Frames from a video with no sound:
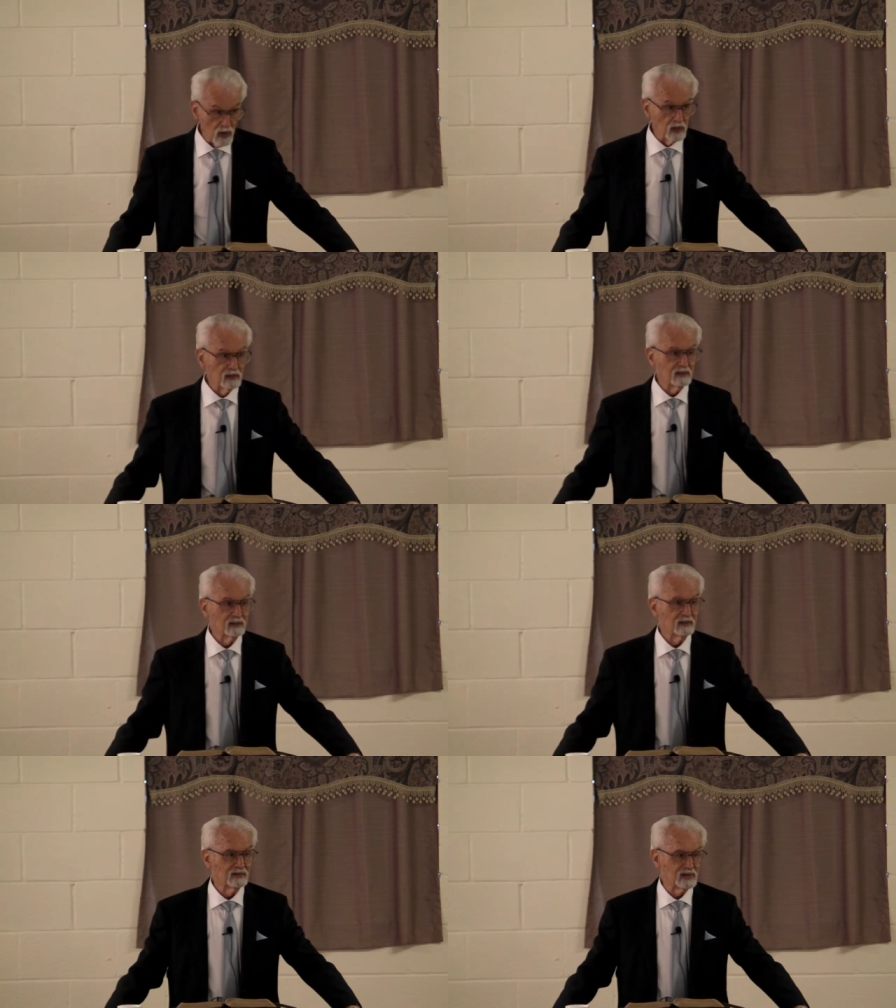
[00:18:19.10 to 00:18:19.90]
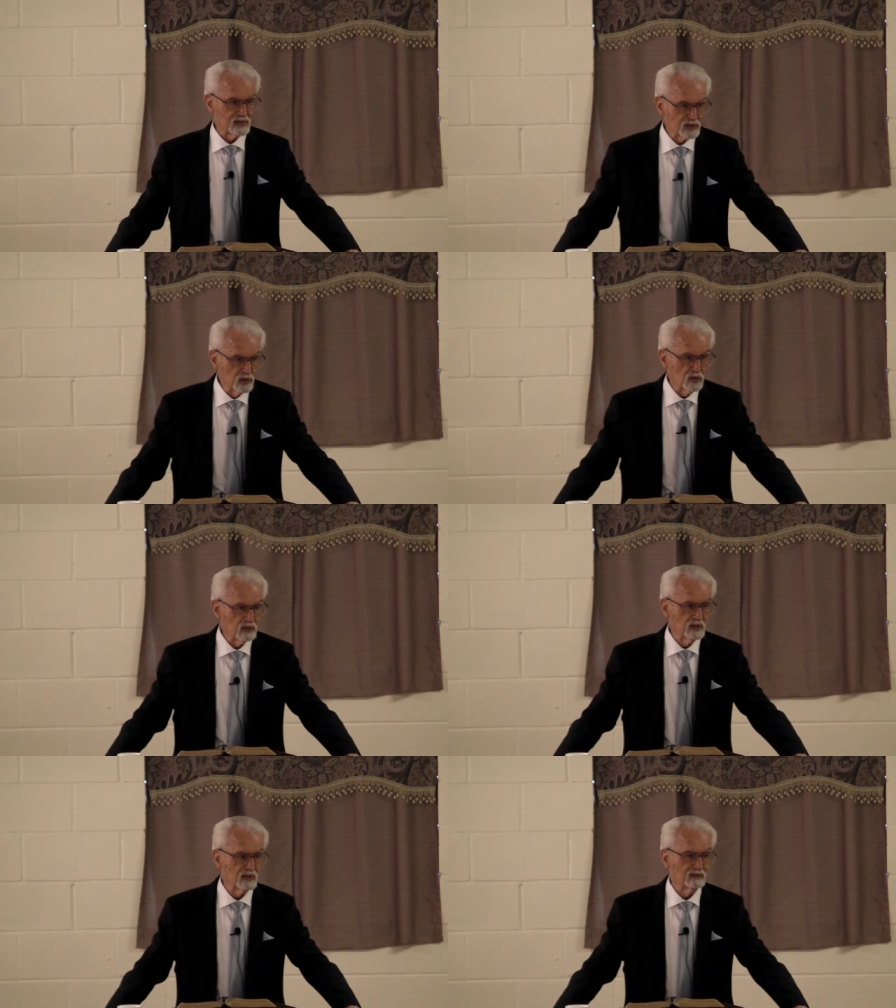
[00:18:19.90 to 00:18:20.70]
all that is
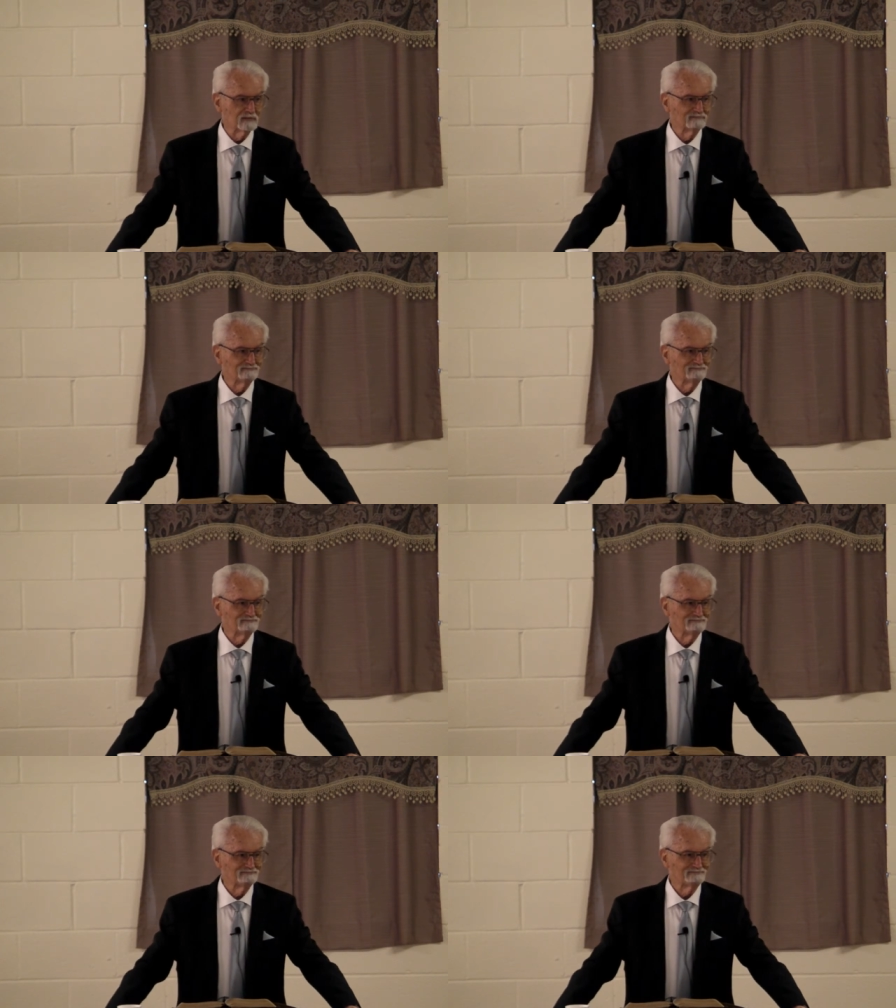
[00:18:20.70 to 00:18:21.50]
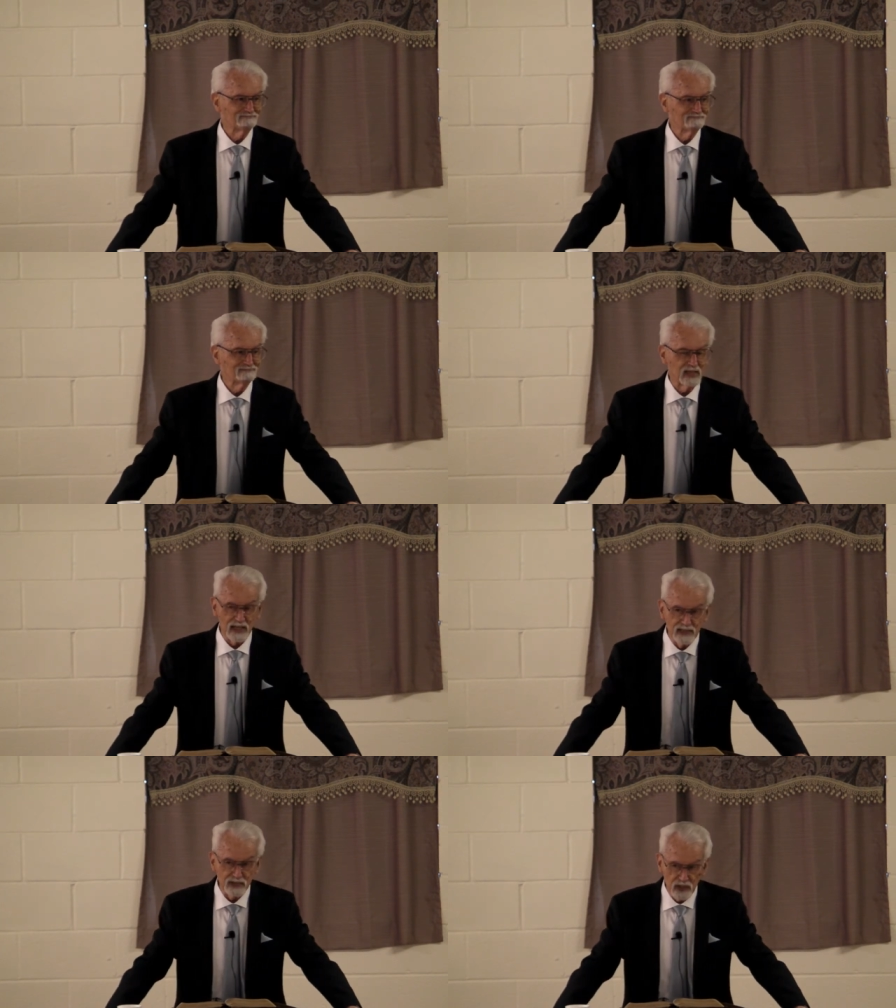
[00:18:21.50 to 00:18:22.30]
good?
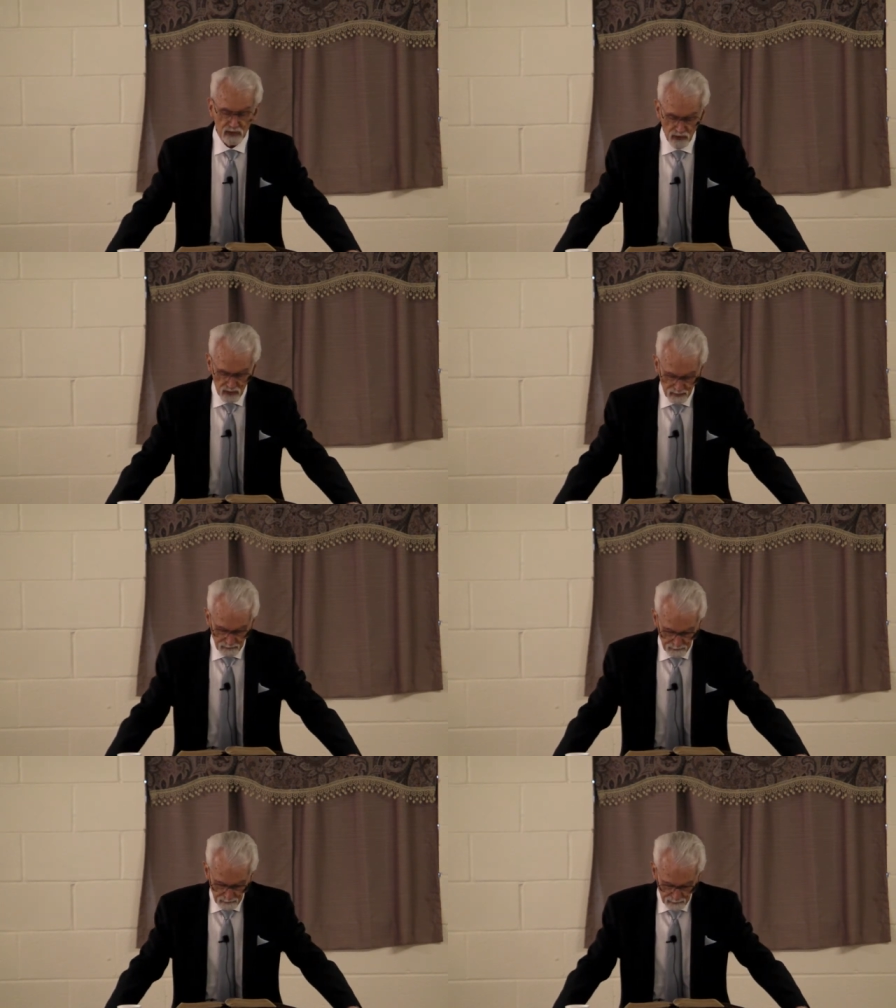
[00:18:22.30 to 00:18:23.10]
in general.